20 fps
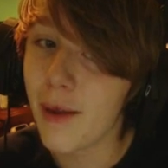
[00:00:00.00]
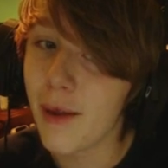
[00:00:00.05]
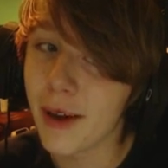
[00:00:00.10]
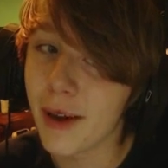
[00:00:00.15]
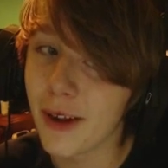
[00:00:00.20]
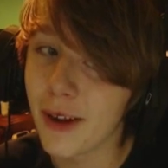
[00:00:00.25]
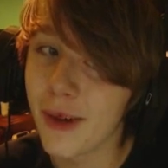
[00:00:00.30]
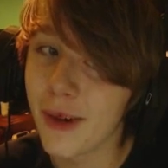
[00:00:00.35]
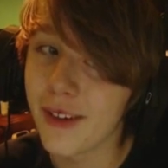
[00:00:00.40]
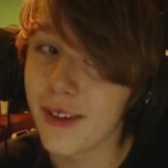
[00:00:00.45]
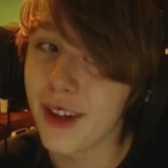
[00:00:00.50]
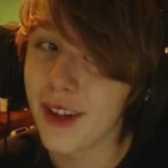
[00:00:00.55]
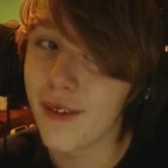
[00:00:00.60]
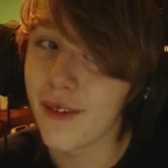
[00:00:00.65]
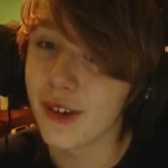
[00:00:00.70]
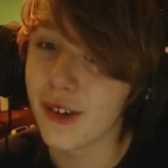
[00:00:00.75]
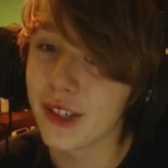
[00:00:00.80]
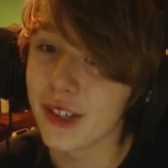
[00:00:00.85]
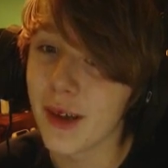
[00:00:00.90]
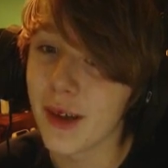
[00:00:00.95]
to waste any of
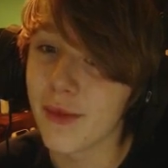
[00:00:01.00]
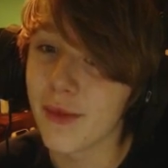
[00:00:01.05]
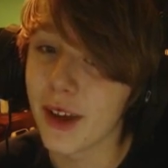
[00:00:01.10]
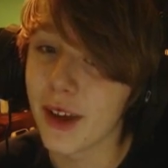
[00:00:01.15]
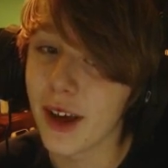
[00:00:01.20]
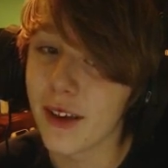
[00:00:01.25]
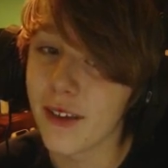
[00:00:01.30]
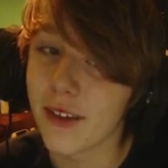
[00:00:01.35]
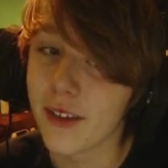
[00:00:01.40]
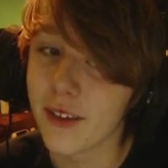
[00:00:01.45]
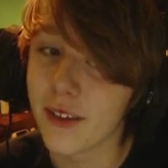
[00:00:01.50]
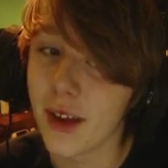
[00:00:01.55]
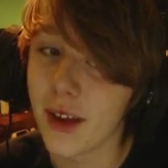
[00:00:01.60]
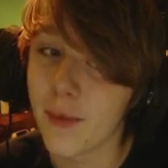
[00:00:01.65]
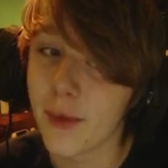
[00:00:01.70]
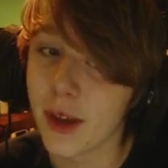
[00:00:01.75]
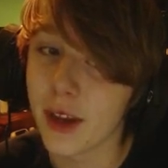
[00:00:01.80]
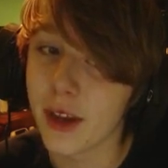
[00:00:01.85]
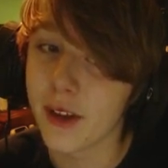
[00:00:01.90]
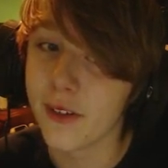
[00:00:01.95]
your time, guys, because I'm
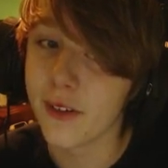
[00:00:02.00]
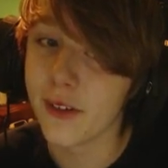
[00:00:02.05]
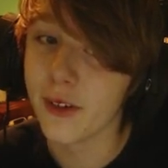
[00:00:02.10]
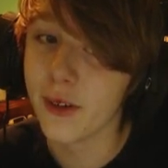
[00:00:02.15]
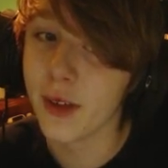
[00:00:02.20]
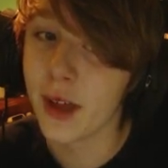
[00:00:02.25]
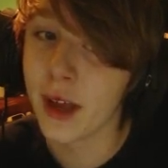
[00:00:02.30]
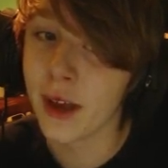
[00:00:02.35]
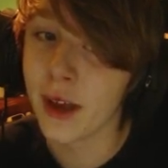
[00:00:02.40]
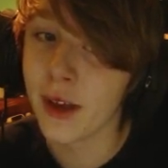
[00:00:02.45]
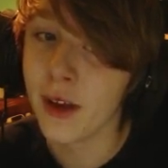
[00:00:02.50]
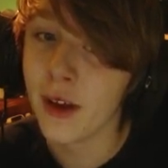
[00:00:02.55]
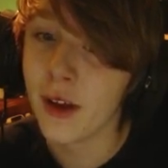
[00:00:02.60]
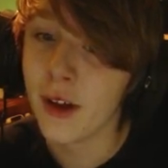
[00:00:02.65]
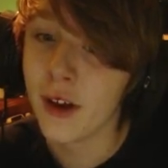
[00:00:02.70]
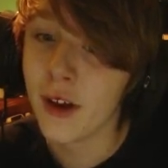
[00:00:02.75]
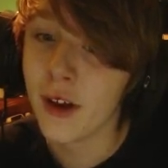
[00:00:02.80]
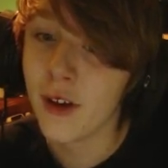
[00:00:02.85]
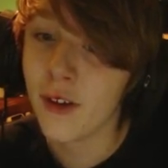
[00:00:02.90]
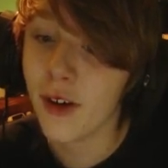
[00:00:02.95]
not here to do that.
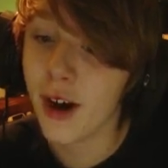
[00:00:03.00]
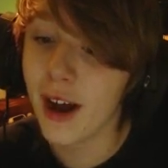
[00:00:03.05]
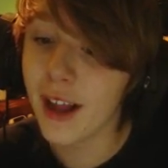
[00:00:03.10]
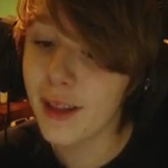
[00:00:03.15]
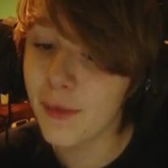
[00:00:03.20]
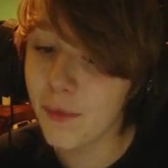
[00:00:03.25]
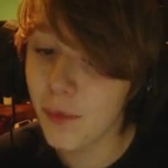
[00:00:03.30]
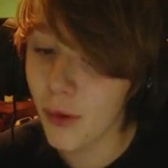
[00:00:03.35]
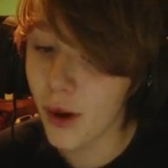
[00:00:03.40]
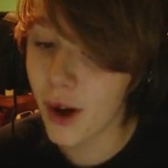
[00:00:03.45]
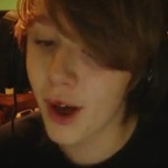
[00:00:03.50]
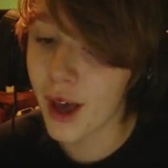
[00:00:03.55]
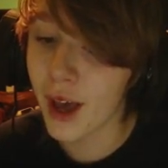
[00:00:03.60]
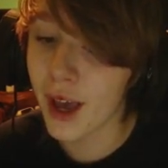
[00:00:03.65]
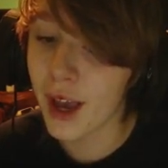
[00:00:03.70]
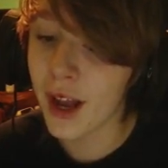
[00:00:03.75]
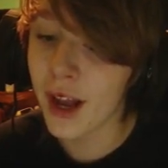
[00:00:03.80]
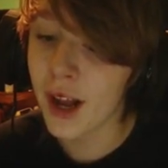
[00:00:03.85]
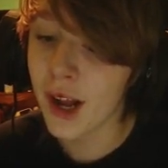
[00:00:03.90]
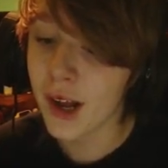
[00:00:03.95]
Let's
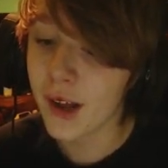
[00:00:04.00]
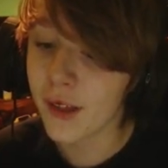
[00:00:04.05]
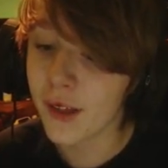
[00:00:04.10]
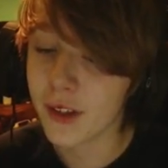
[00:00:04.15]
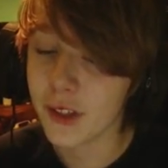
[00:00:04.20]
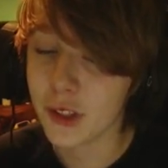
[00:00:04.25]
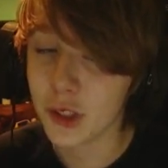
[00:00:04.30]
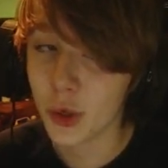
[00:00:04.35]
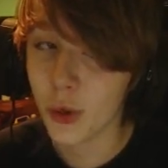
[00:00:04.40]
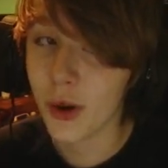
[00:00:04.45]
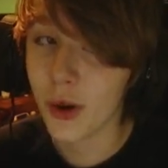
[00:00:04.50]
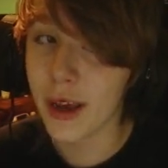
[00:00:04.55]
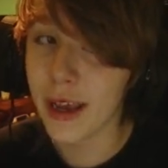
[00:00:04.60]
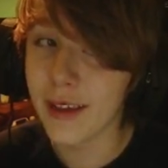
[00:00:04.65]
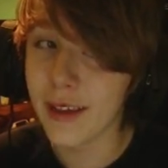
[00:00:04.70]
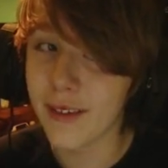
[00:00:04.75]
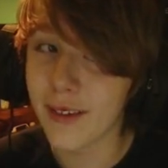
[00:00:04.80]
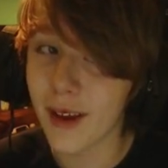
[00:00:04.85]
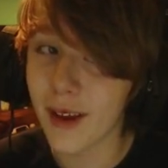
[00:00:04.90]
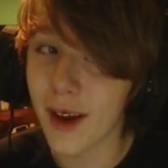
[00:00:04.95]
play the
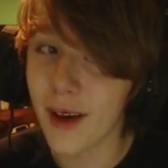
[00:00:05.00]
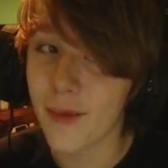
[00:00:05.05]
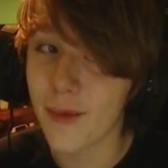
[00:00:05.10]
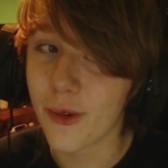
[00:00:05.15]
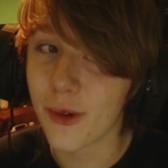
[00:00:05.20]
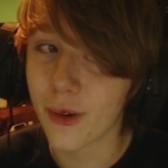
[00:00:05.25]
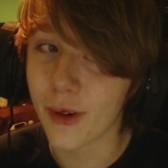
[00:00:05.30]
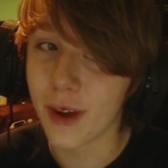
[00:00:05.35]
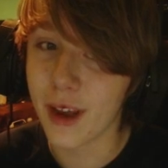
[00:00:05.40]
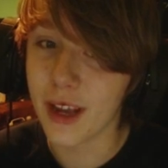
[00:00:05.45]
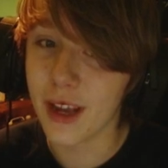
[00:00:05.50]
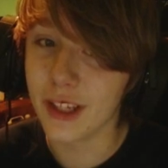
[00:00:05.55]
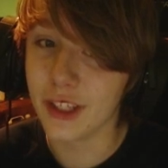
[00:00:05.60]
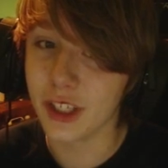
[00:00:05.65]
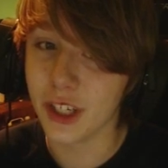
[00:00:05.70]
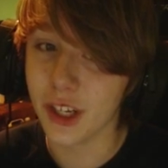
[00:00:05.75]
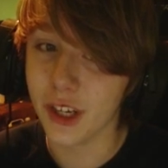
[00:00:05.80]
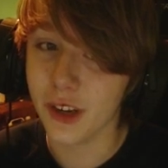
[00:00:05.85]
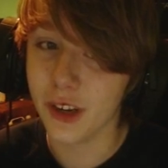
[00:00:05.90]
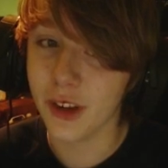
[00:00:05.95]
Joys of
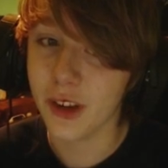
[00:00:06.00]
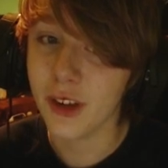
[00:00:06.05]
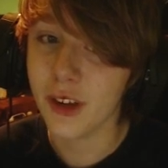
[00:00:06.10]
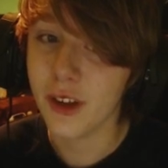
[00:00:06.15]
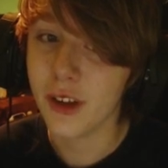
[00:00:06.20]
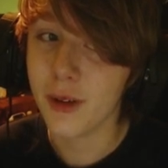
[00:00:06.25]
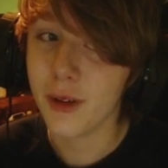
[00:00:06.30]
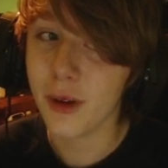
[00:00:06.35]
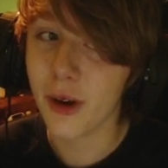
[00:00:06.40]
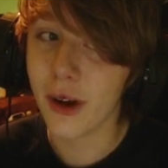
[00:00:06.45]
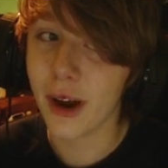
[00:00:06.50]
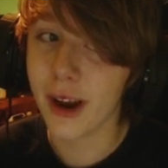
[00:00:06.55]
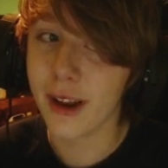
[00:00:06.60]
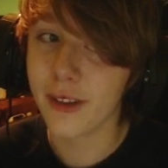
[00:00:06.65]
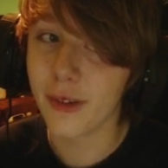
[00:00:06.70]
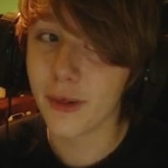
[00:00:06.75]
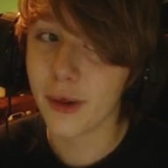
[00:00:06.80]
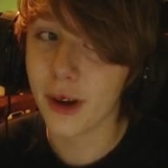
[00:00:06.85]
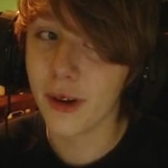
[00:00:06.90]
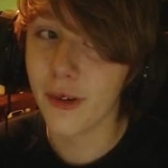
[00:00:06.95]
Creation. Alright,
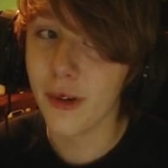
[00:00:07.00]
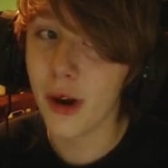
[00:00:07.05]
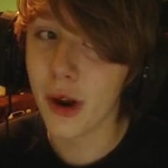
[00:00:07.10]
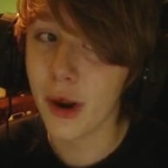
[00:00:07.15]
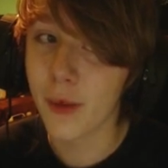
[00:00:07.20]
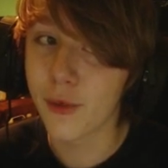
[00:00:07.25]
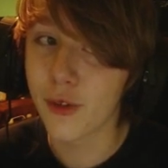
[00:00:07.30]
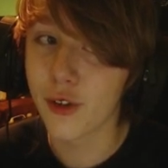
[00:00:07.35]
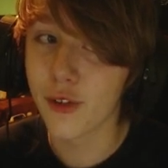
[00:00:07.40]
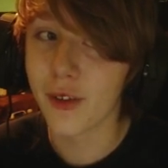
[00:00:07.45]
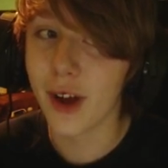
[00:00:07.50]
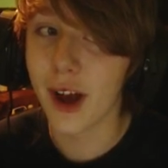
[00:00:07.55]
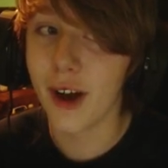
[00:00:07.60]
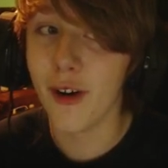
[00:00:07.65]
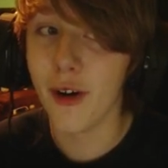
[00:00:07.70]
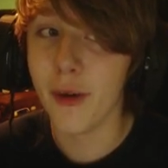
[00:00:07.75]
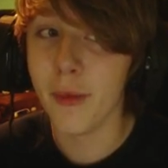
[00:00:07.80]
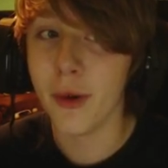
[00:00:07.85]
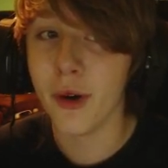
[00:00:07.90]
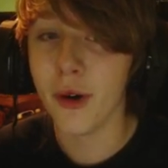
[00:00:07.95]
so we're going to load up
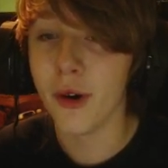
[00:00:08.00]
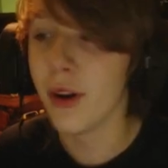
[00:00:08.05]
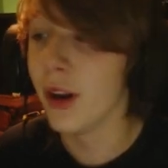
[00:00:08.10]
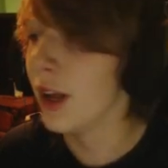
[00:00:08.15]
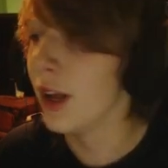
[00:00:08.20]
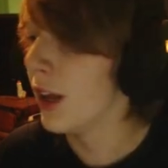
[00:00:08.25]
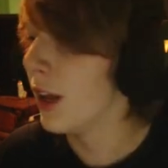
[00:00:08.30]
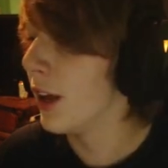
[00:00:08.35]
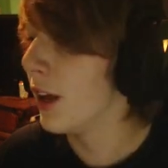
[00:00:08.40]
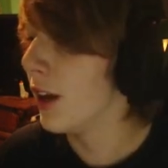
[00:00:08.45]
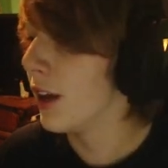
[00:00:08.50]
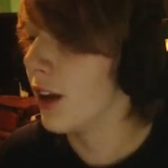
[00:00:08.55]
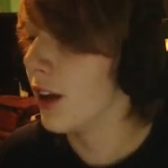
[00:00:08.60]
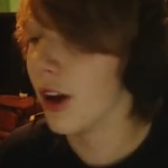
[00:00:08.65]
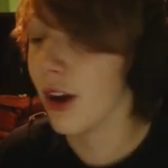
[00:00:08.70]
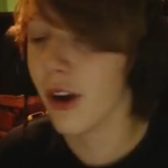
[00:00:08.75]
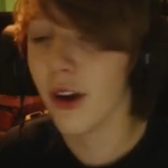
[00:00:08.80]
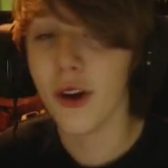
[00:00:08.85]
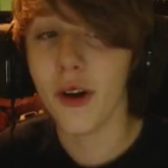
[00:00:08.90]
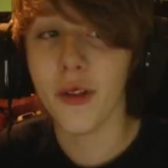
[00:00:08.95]
survival mode.
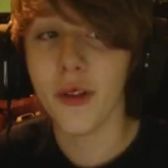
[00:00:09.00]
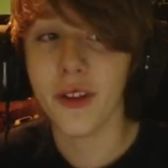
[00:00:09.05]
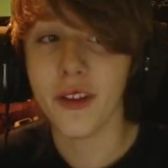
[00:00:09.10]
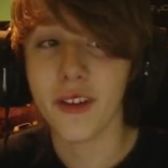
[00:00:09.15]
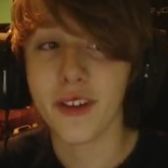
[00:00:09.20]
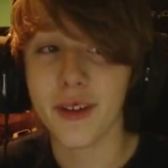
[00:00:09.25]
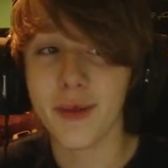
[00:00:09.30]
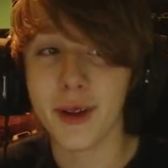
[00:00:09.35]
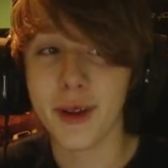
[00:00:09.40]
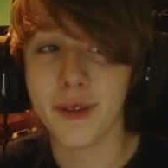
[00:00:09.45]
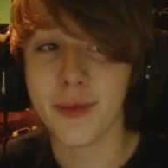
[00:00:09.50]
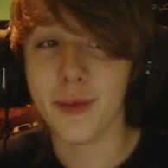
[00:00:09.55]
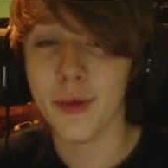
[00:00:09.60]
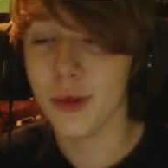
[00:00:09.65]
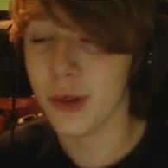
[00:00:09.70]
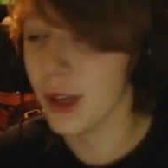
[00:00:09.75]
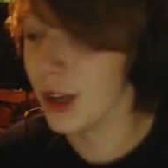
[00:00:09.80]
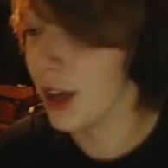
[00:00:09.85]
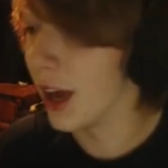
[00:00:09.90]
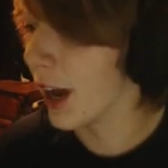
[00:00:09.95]
Oh, this is going to be
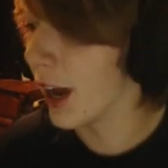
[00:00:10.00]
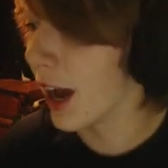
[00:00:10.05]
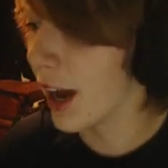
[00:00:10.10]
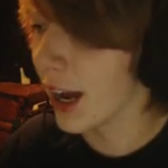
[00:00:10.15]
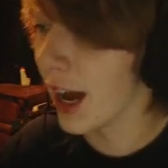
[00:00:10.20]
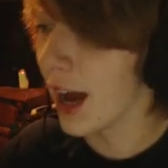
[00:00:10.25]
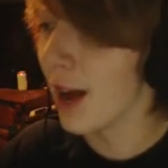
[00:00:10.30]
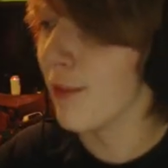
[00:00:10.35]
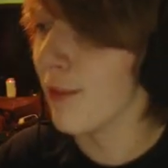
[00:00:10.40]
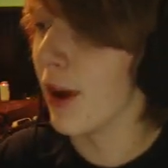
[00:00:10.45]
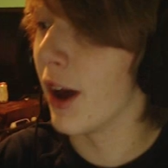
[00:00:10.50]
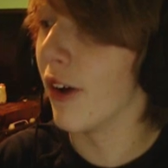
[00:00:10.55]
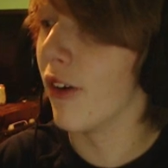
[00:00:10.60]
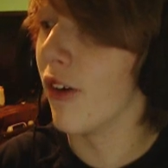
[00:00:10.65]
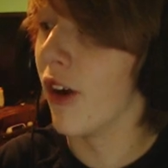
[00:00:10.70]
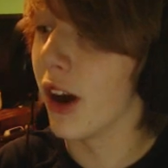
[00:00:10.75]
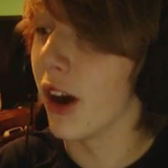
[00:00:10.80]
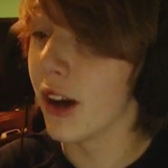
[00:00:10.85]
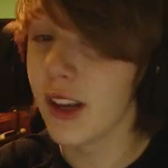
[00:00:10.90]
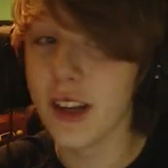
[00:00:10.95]
spooky. I got my
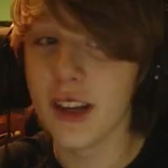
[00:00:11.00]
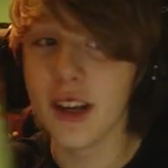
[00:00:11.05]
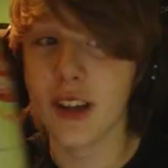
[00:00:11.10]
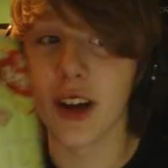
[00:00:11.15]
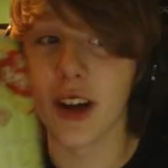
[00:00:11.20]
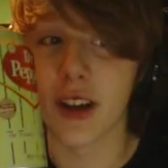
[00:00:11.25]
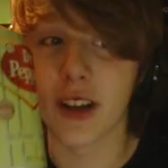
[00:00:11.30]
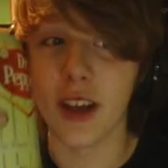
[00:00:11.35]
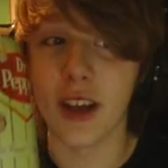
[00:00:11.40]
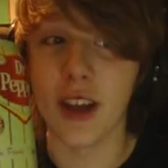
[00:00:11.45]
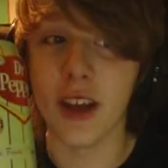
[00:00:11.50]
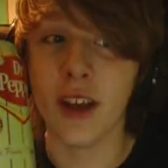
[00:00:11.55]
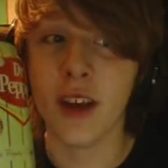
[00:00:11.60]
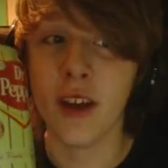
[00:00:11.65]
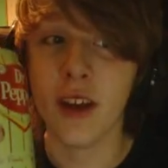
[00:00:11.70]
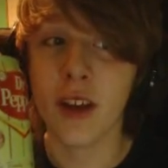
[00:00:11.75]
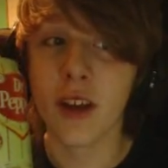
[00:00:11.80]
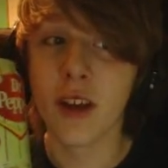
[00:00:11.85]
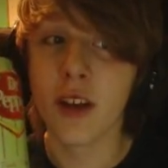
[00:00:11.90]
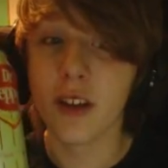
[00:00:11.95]
lucky ducky
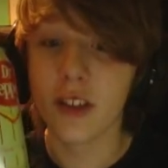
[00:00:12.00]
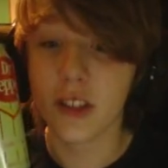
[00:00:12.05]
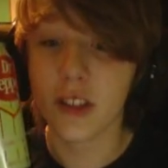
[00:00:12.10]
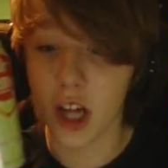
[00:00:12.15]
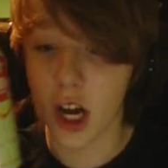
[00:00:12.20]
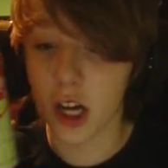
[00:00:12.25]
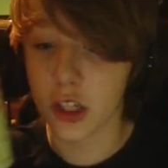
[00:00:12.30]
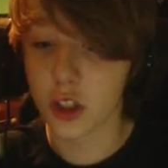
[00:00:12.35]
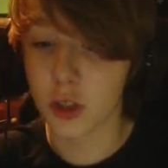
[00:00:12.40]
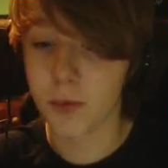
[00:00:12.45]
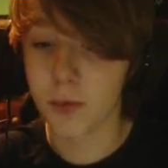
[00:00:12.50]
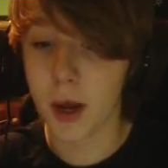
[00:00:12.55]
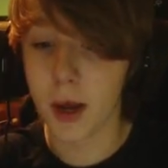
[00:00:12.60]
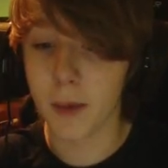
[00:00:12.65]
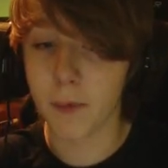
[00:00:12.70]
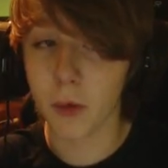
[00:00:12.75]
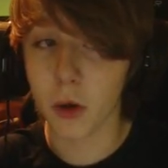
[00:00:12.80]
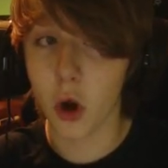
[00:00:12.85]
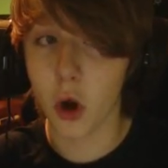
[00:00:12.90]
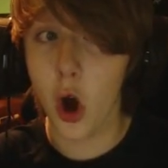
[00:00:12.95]
Dr.
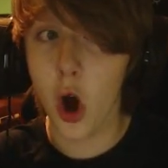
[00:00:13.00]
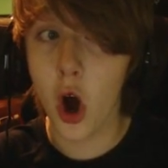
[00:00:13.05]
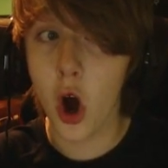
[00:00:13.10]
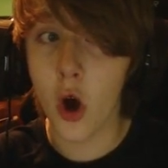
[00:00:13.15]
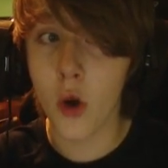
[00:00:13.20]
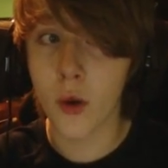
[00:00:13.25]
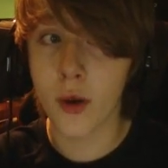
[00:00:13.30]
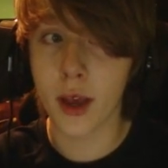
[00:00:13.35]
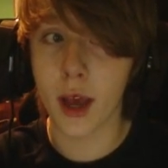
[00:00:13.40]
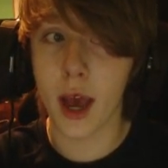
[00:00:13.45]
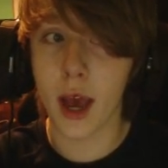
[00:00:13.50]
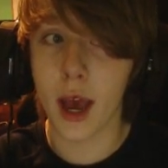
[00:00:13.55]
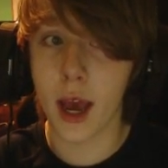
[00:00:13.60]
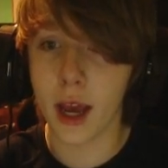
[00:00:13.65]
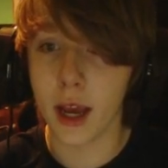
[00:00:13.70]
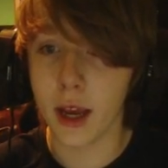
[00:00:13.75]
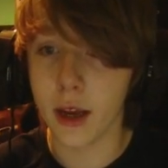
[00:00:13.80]
Pepper. Okay.